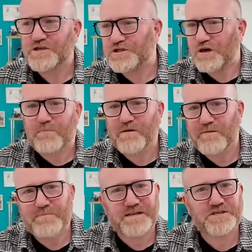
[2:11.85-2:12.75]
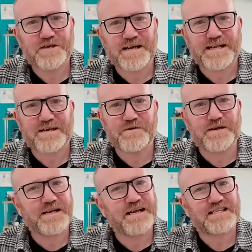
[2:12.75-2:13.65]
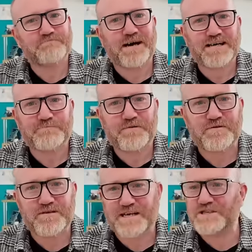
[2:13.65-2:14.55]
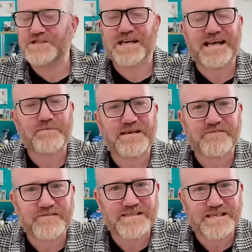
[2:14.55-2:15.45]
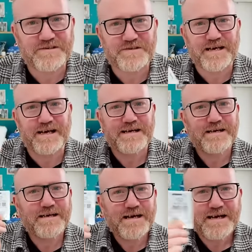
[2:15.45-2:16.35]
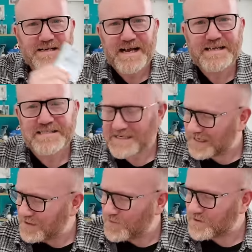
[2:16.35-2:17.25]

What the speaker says: chop up and chuck in your cooking, in your spag bol, your chili, or whatever it is you're cooking. Nice little